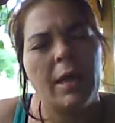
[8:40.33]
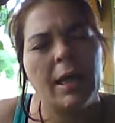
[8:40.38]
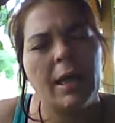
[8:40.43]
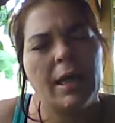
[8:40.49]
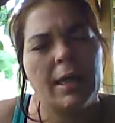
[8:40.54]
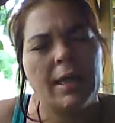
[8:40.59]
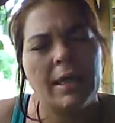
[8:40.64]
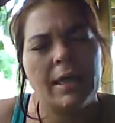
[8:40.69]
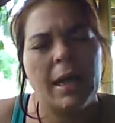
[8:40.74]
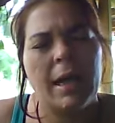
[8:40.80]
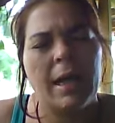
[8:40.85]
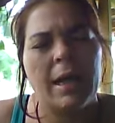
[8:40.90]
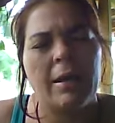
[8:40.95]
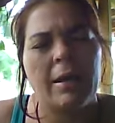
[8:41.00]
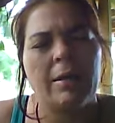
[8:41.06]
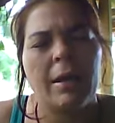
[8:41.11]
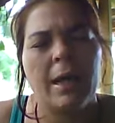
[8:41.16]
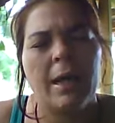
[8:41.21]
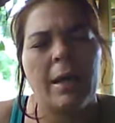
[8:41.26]
he
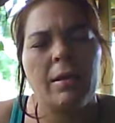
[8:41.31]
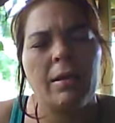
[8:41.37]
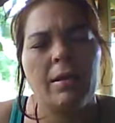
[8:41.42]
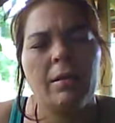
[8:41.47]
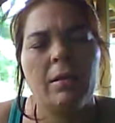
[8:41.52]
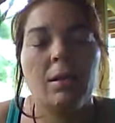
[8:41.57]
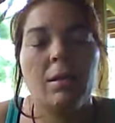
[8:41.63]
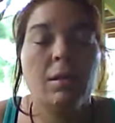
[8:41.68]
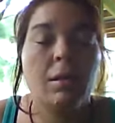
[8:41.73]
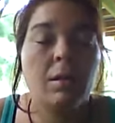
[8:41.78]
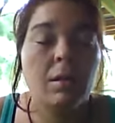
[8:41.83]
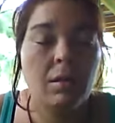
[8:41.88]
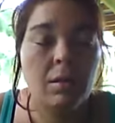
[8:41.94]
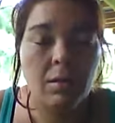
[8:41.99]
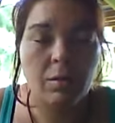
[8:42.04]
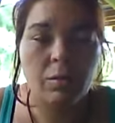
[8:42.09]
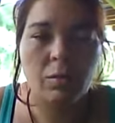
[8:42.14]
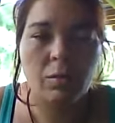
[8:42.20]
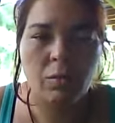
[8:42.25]
said that
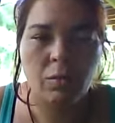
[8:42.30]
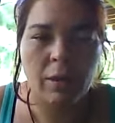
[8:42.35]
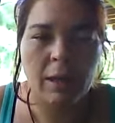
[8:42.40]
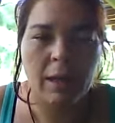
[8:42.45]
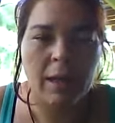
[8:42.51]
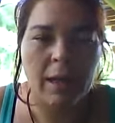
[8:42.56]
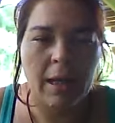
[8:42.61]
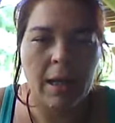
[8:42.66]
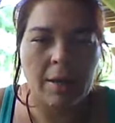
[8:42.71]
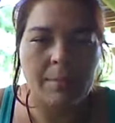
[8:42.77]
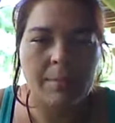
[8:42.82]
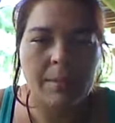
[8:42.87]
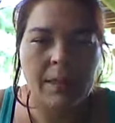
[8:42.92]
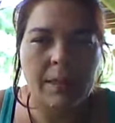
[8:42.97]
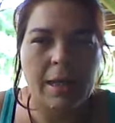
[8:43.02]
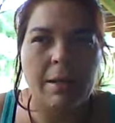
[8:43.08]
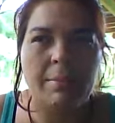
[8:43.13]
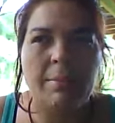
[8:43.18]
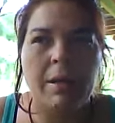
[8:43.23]
really
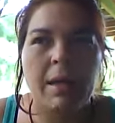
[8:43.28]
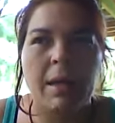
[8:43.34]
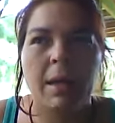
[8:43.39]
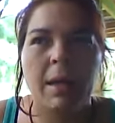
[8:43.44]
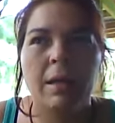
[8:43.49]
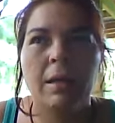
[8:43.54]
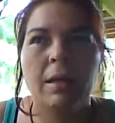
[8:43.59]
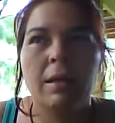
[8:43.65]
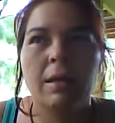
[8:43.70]
upset me.